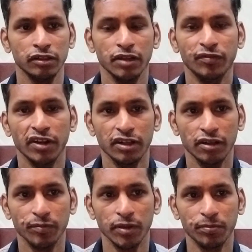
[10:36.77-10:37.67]

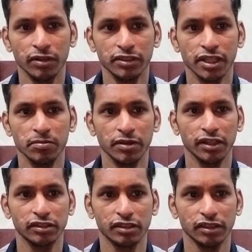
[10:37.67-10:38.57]
different people, same
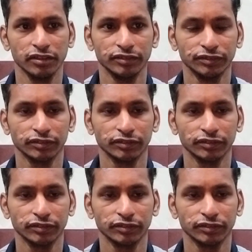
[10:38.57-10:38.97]
tested.